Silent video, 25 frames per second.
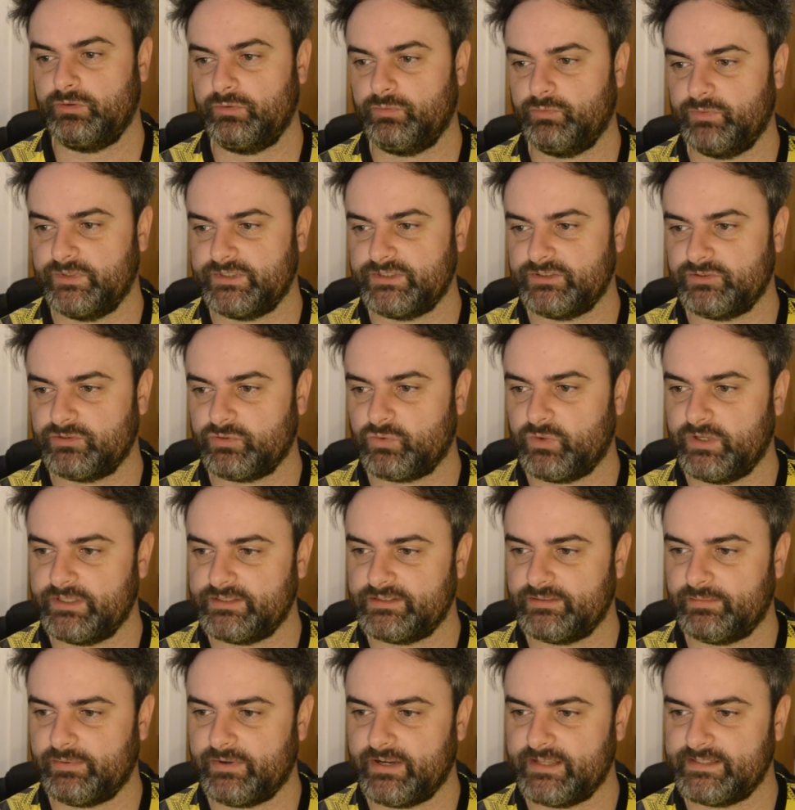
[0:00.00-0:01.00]
which was quite
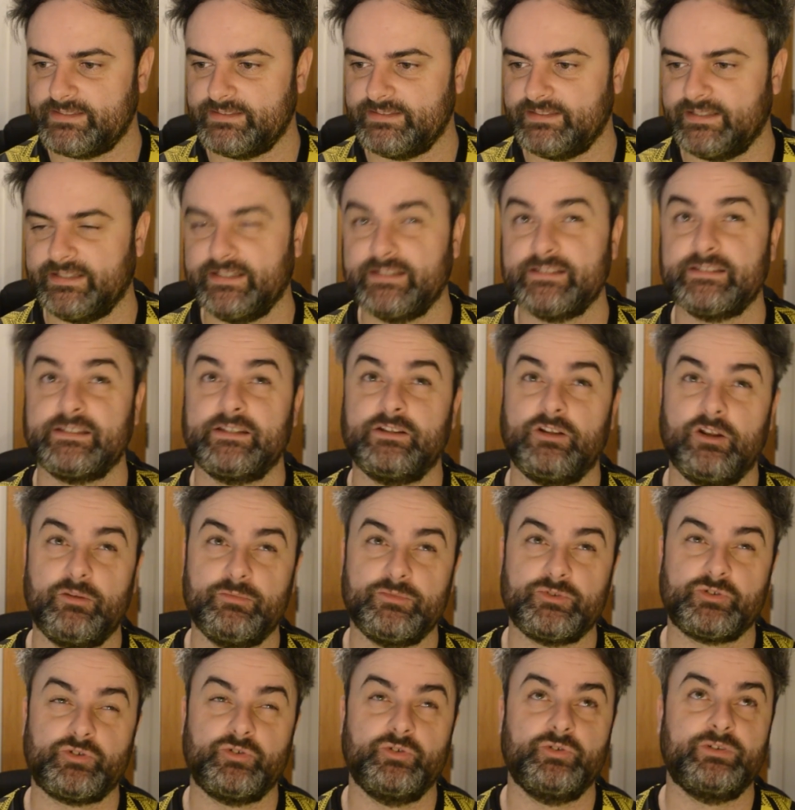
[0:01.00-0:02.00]
surprising, against the
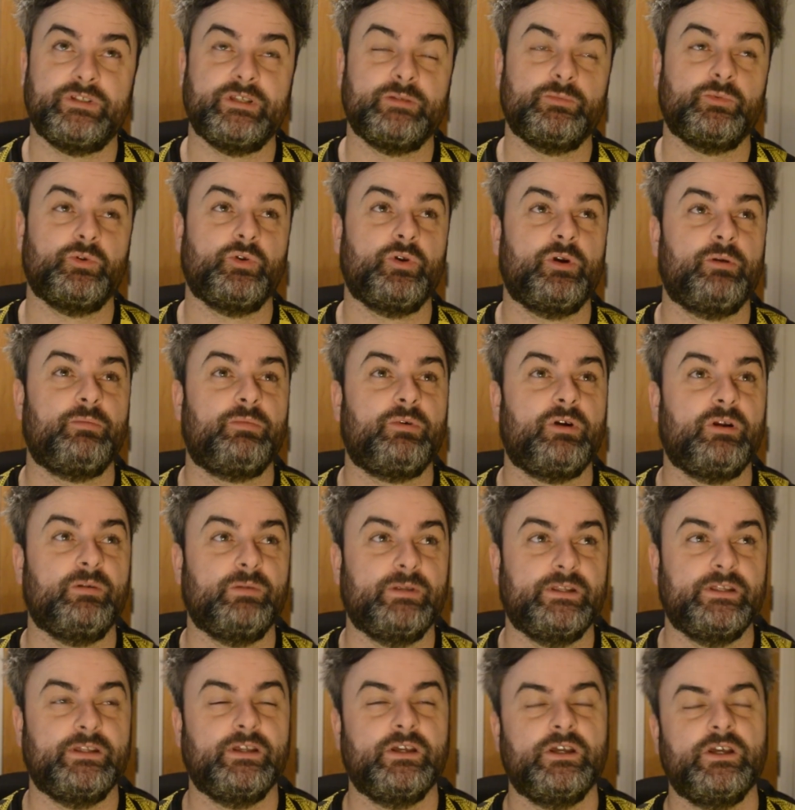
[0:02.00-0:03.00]
Columbus Crew team, who are
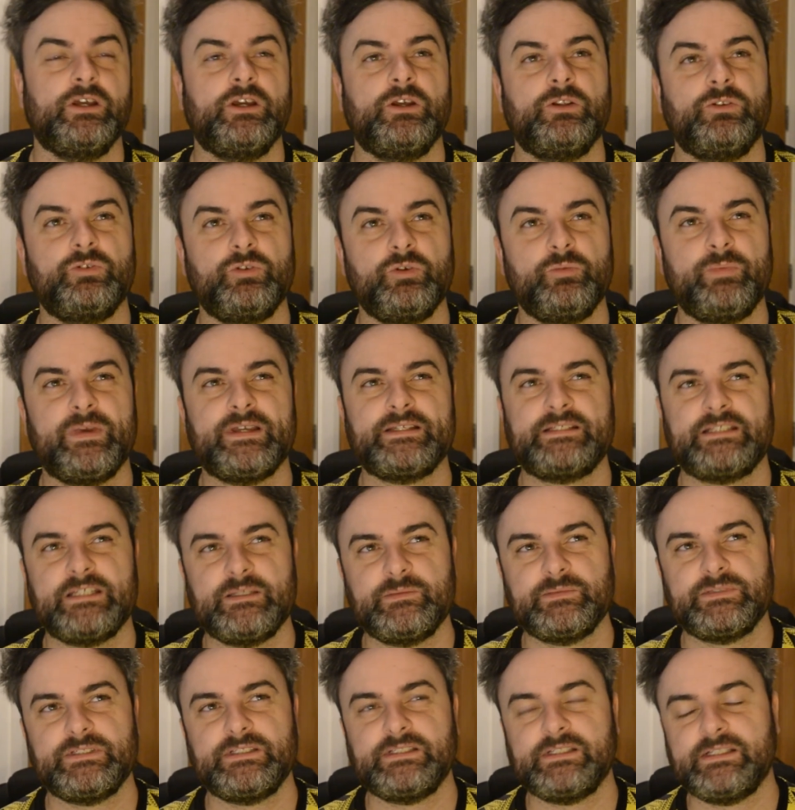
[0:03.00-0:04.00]
probably two best
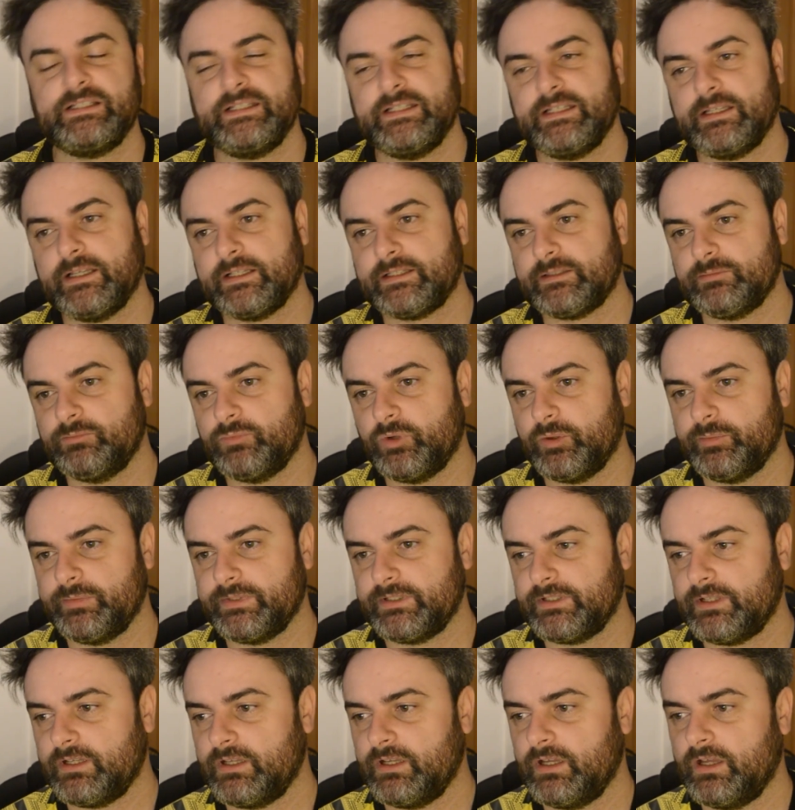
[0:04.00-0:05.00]
teams in the league at the
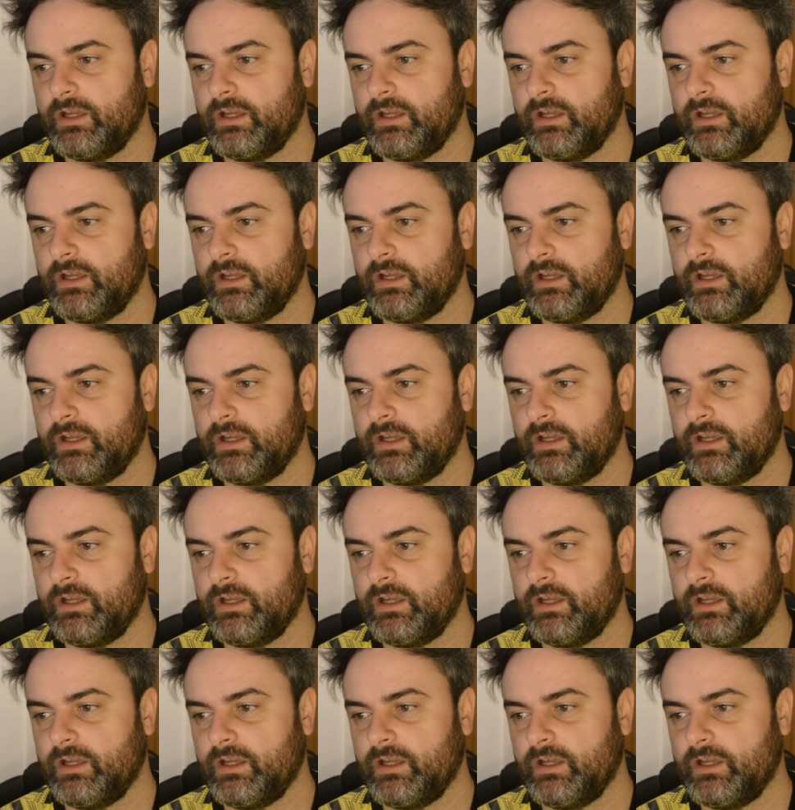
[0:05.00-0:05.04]
moment.